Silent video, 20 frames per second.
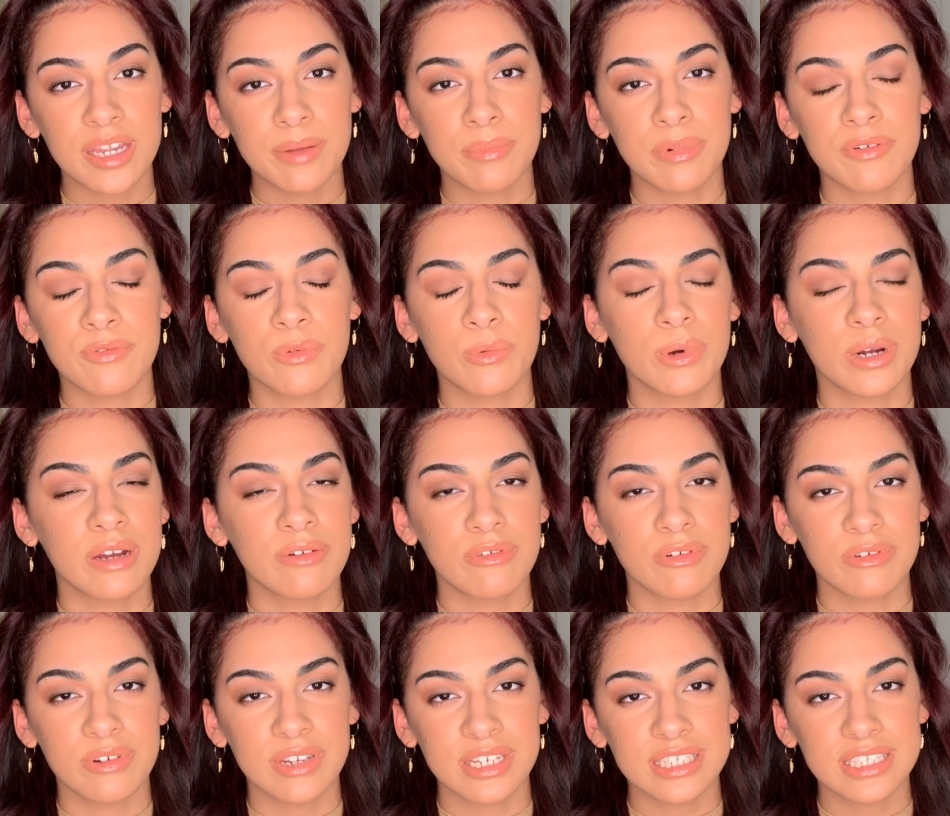but for whatever
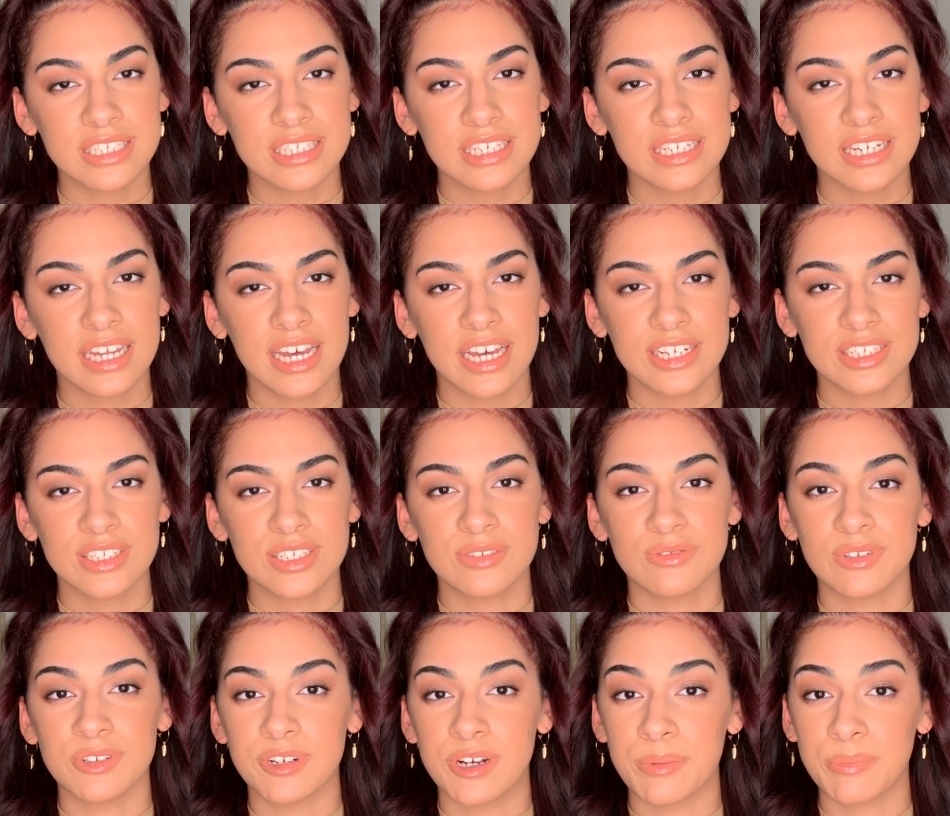reason I just
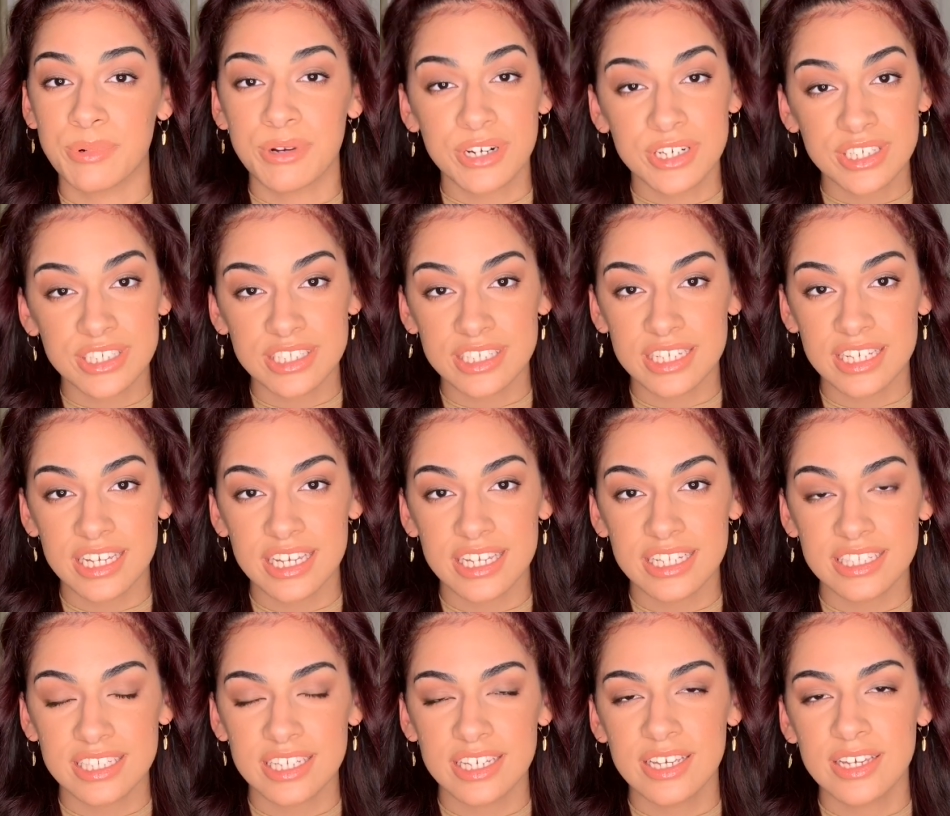regret purchasing it.